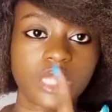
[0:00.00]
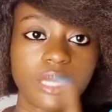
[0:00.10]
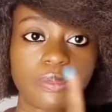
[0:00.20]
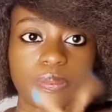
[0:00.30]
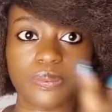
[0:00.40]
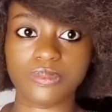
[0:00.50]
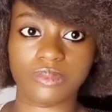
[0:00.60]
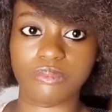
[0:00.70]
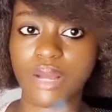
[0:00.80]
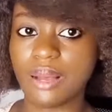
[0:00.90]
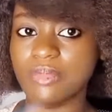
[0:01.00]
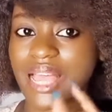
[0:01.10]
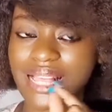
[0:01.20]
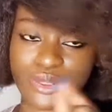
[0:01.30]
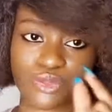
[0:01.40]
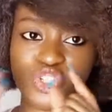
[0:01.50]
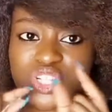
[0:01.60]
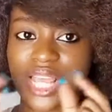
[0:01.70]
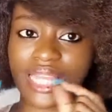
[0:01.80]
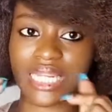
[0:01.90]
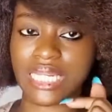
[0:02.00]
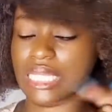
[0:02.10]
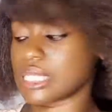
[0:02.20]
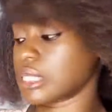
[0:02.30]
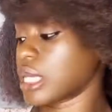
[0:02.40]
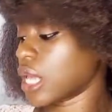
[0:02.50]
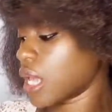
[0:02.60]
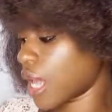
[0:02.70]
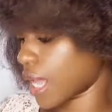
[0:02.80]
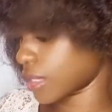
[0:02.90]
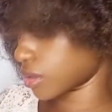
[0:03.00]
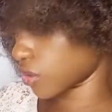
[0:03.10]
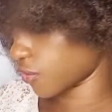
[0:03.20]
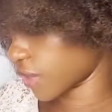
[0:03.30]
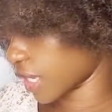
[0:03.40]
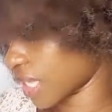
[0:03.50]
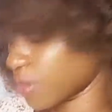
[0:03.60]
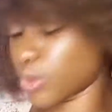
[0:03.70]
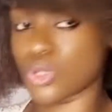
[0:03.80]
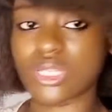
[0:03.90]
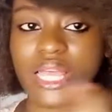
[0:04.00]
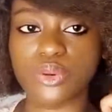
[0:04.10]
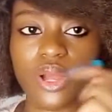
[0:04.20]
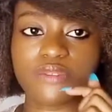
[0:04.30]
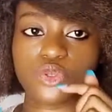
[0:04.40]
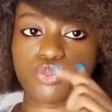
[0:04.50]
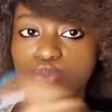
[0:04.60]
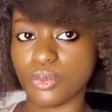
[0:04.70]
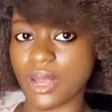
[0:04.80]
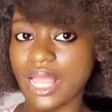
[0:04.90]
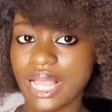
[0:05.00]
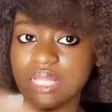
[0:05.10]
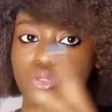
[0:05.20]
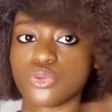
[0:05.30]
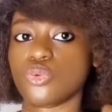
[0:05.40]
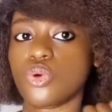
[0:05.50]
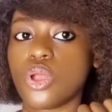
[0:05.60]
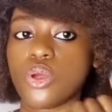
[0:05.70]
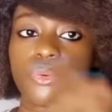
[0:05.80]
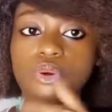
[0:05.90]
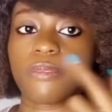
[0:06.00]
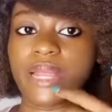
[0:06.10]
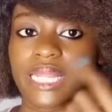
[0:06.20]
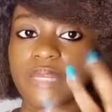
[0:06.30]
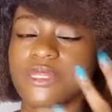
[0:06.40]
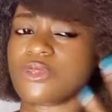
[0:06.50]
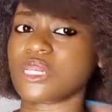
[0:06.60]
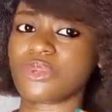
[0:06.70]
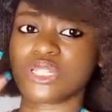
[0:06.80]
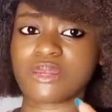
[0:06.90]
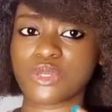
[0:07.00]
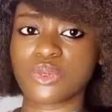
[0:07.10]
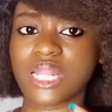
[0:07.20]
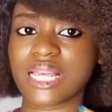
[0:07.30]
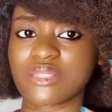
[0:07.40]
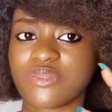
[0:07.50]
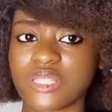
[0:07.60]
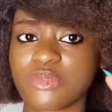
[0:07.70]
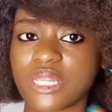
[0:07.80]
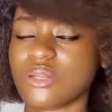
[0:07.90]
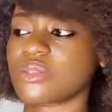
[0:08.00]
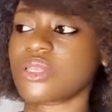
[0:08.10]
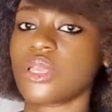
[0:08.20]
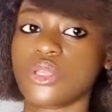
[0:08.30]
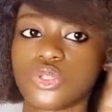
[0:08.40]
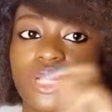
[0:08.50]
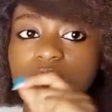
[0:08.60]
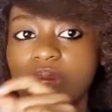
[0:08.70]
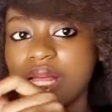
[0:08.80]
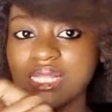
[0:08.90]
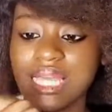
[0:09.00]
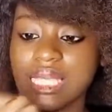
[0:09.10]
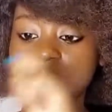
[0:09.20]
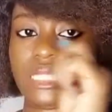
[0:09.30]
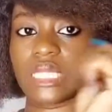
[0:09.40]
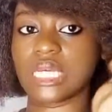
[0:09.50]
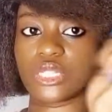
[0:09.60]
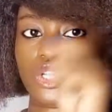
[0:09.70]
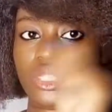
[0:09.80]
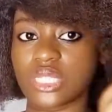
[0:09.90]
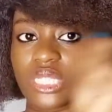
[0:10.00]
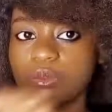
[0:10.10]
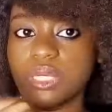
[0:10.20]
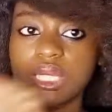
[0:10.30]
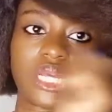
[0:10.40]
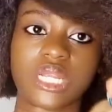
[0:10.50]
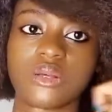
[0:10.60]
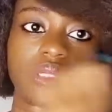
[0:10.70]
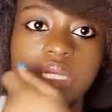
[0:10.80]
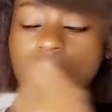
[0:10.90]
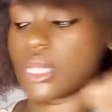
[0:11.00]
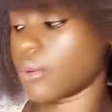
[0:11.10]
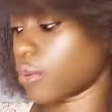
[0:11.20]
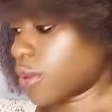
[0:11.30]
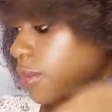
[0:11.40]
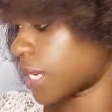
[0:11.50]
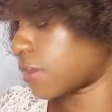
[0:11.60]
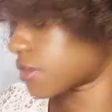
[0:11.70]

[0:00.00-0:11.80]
lip balm that has some shine in it and stuff like that. Plus I don't have to put my hand to rub my lips, especially because I'm someone that likes to fix my nails. So that one has like a stick, just dip in and out, and then I rub it on my